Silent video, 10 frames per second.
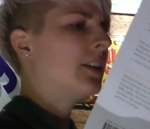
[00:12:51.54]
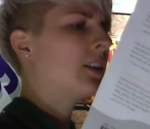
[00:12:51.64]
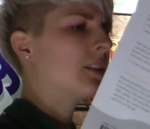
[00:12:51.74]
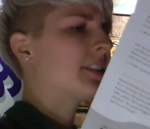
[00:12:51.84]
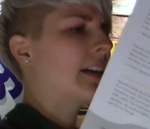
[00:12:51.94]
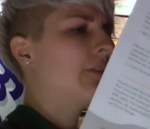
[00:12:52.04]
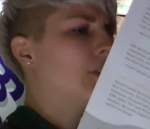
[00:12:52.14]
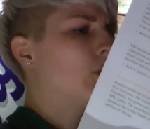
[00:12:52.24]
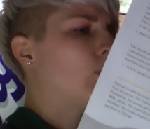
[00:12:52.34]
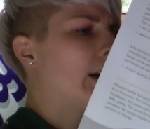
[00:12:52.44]
There are
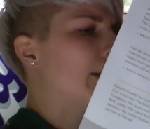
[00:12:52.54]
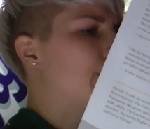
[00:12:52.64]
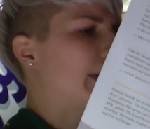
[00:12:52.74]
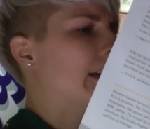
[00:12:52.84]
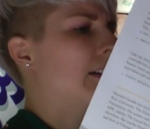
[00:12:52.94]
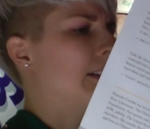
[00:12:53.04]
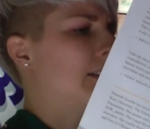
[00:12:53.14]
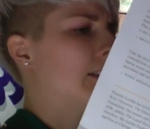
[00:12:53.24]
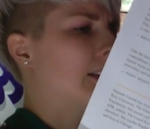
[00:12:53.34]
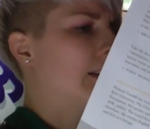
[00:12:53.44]
several white
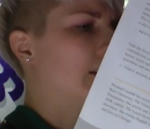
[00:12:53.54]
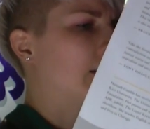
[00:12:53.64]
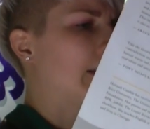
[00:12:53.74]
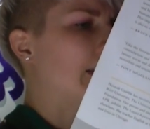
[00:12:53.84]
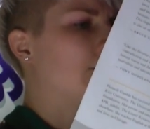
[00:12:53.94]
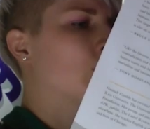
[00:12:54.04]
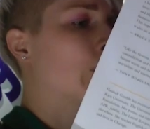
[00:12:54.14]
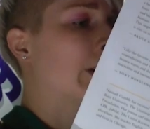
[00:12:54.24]
berries in the leaves